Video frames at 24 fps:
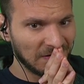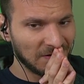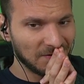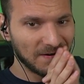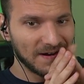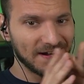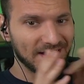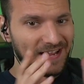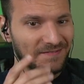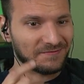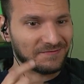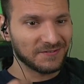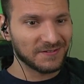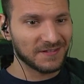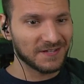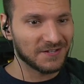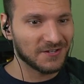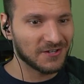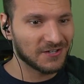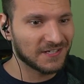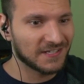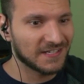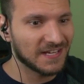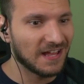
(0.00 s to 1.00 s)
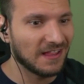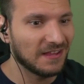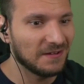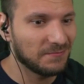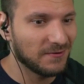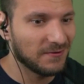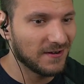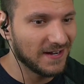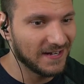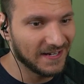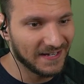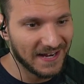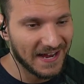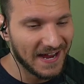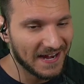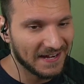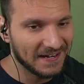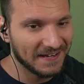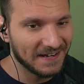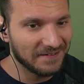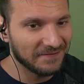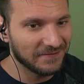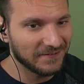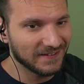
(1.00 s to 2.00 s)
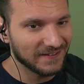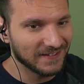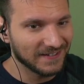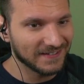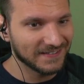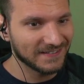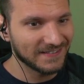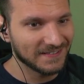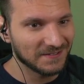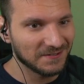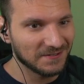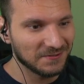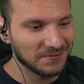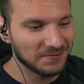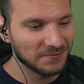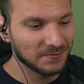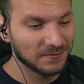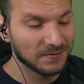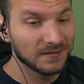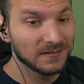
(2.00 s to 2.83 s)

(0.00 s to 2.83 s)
Right after they just celebrated Anne and everything, too.